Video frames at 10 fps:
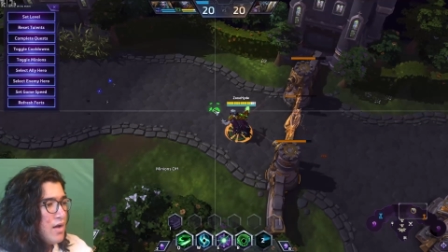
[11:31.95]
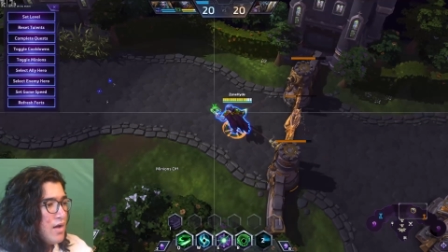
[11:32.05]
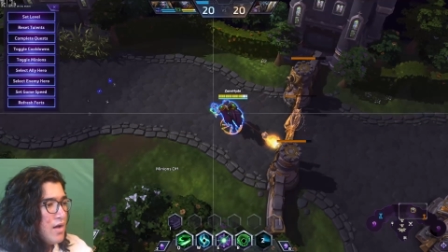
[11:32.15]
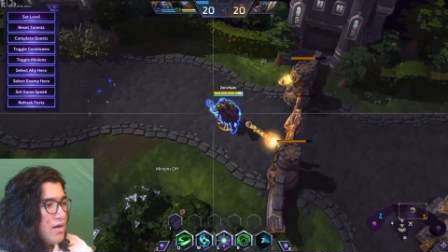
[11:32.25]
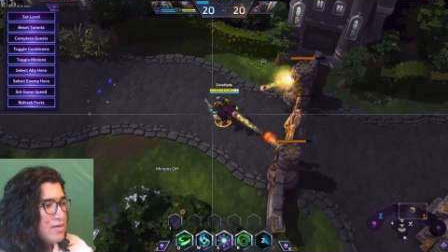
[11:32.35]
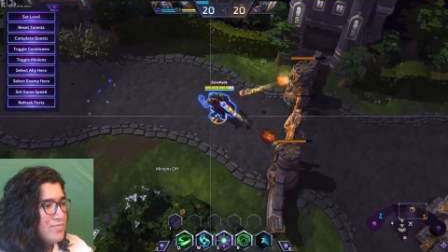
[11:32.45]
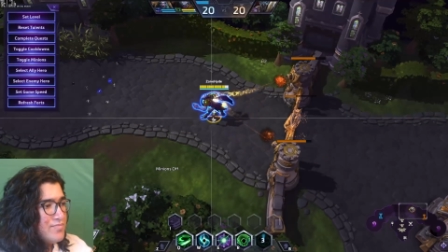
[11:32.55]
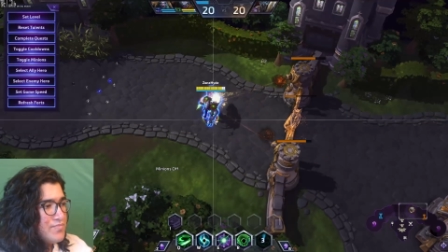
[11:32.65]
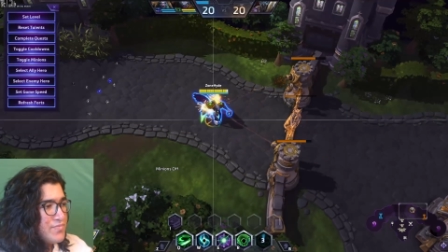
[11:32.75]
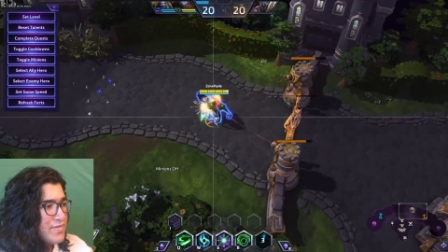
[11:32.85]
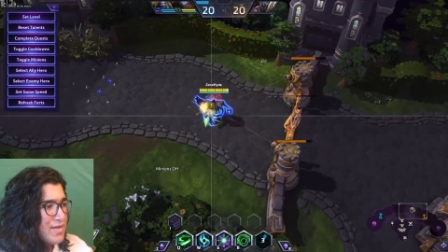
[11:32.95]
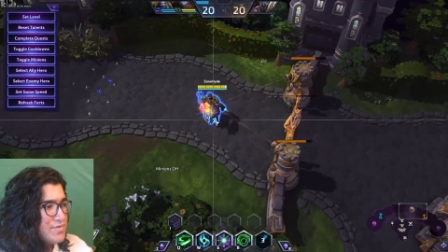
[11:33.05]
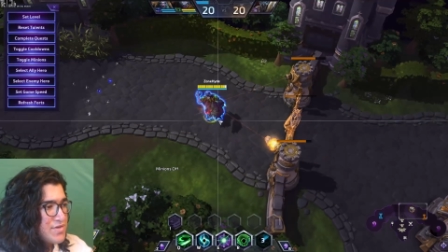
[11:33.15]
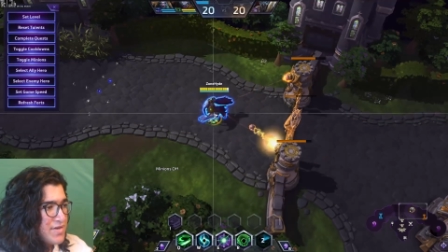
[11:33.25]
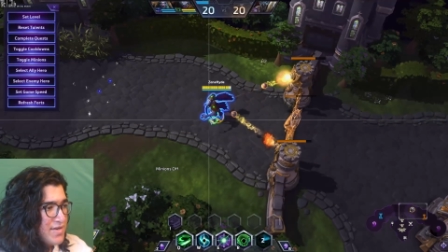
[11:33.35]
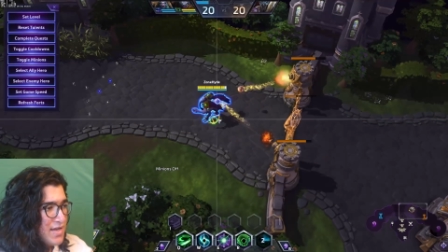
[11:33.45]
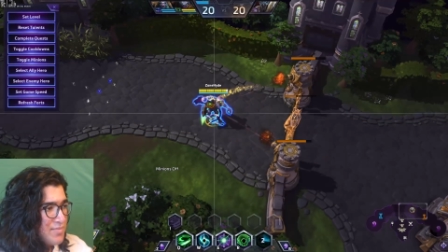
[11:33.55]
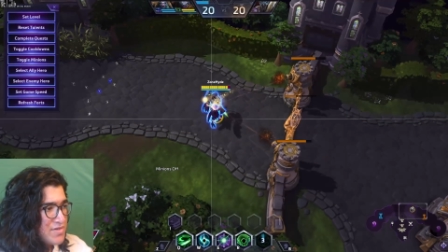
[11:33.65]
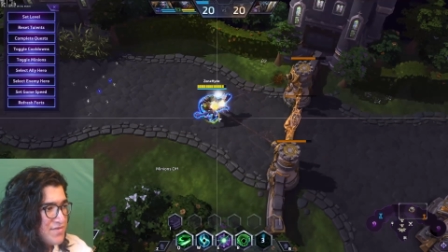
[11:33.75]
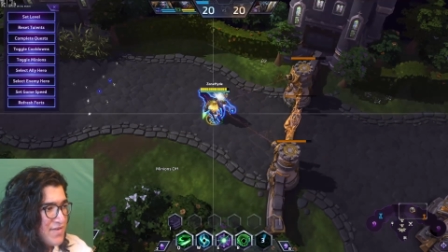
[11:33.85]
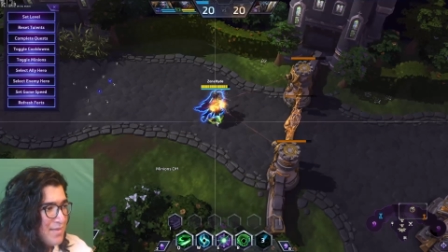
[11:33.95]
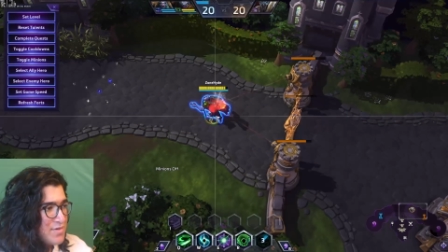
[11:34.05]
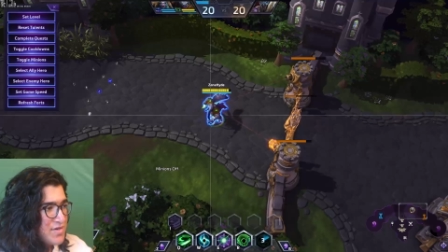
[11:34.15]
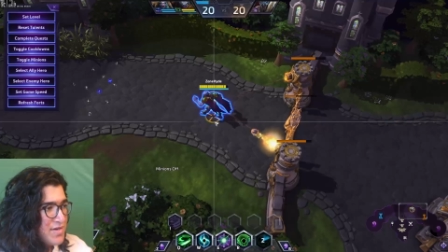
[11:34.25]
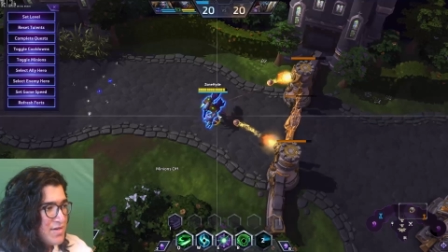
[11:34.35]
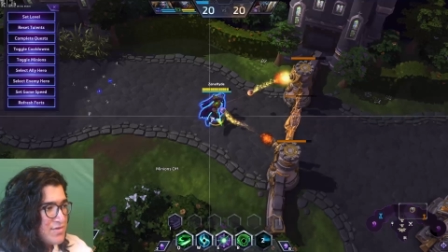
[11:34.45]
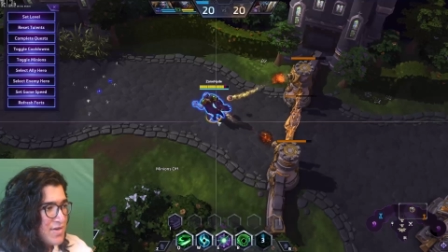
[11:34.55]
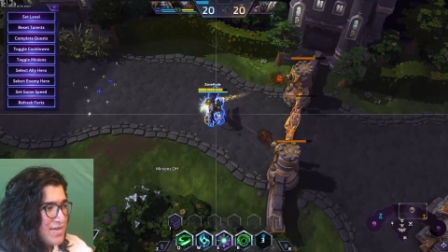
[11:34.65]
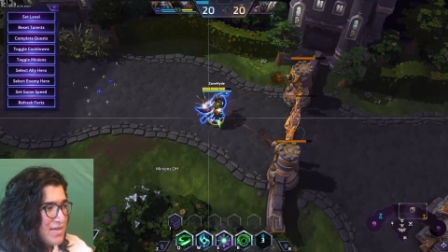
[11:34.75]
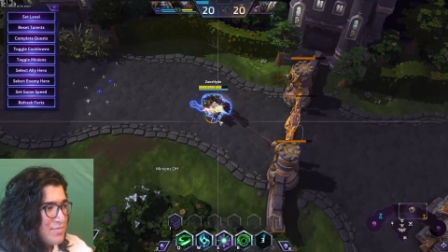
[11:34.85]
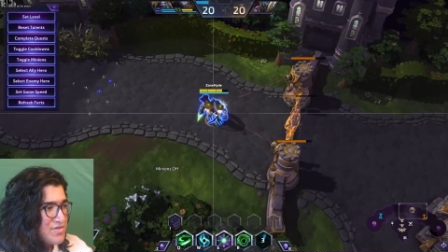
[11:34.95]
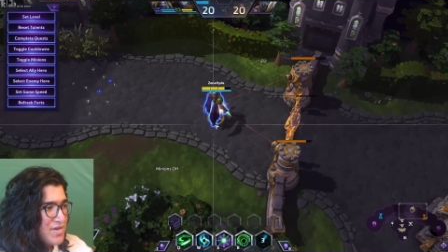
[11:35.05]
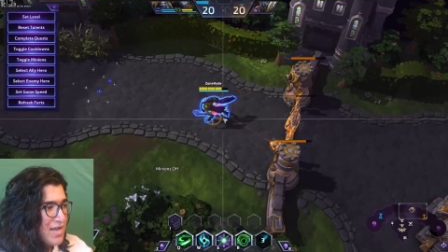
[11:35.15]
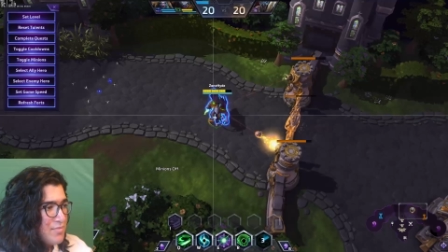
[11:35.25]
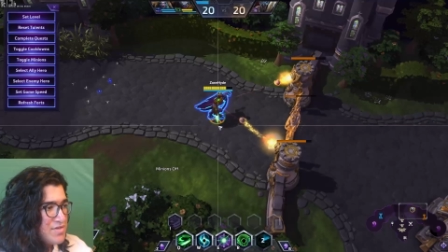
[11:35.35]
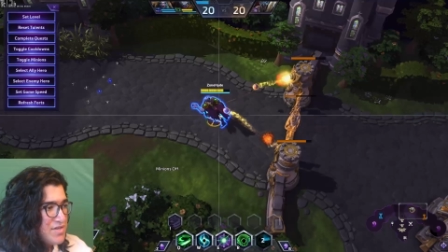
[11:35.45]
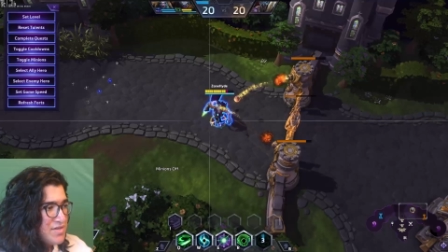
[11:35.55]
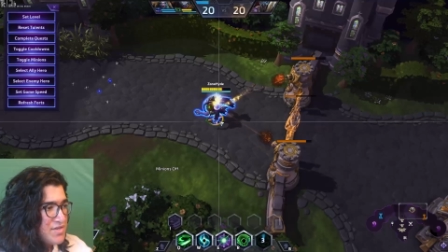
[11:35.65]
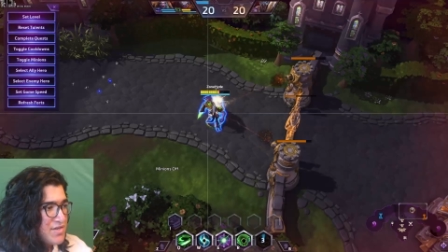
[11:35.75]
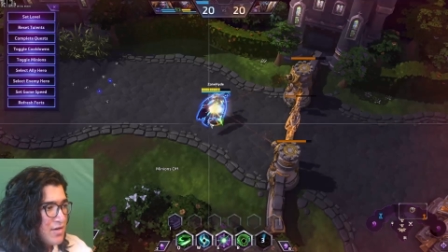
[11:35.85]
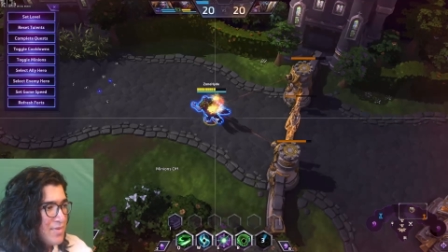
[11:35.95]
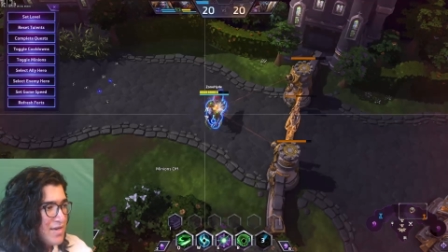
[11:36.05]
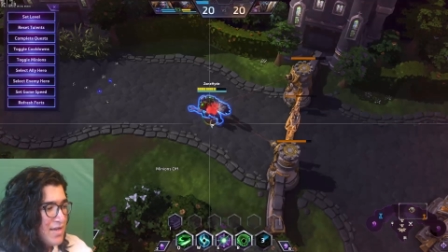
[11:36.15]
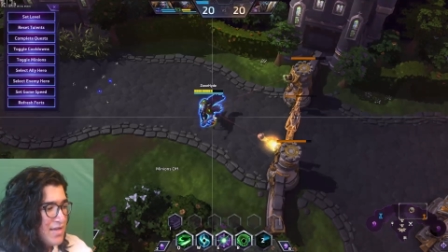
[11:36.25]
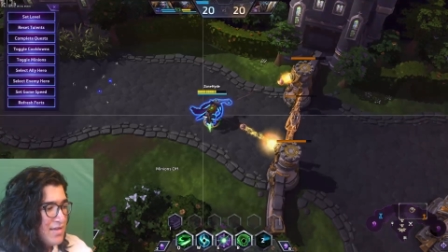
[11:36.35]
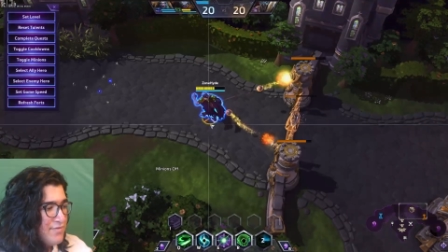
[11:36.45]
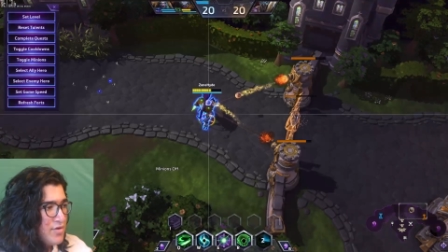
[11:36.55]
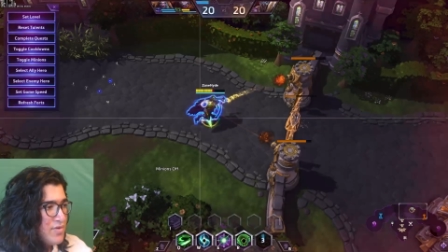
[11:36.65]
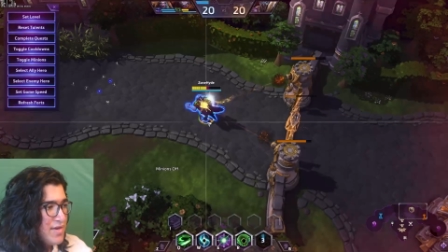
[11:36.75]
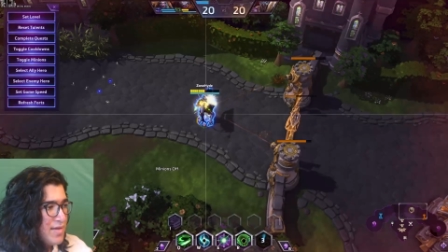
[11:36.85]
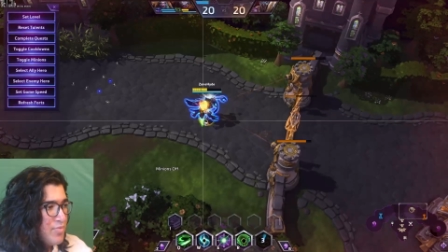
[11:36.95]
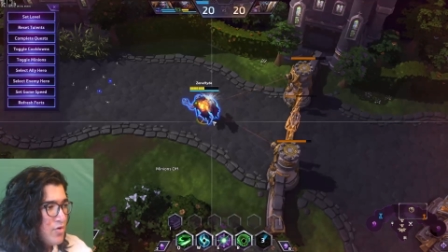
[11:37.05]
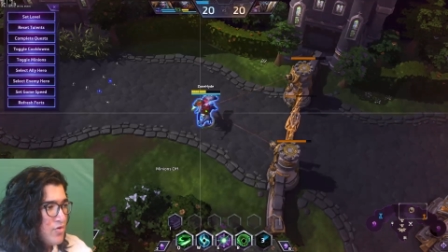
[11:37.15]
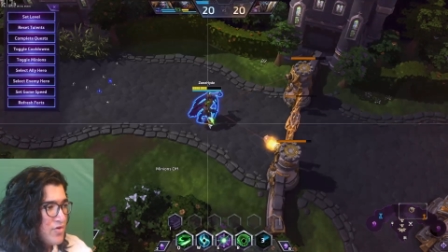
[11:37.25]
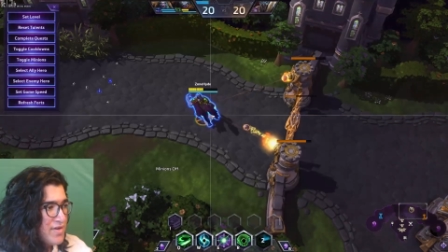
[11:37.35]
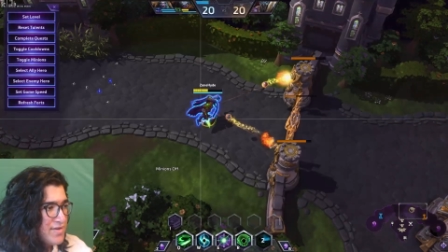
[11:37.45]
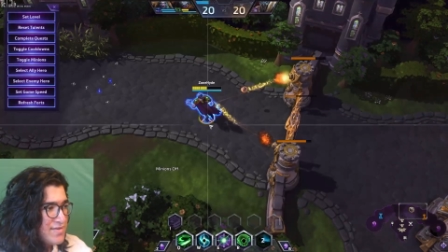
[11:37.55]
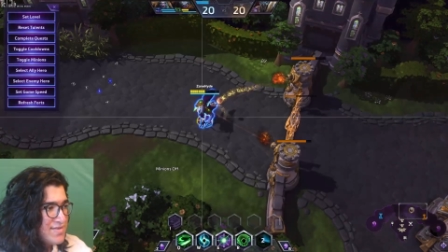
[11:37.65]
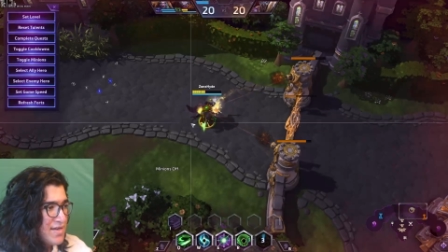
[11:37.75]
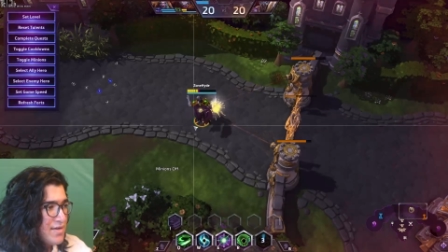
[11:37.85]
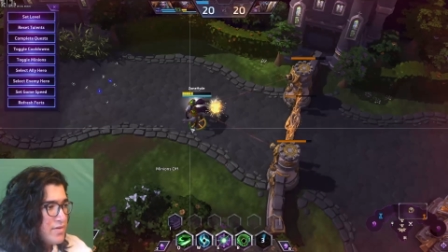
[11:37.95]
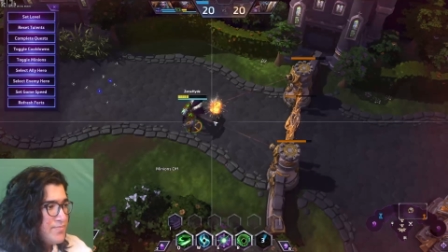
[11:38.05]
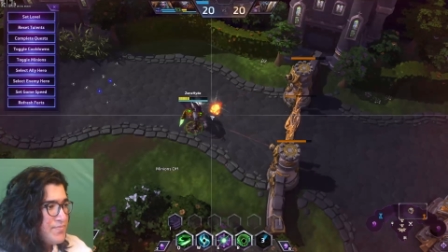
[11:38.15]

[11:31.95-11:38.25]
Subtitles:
I'm just going to take a bunch of damage right here so I can demonstrate how much healing Shadow Mending can give you in a poke-oriented style.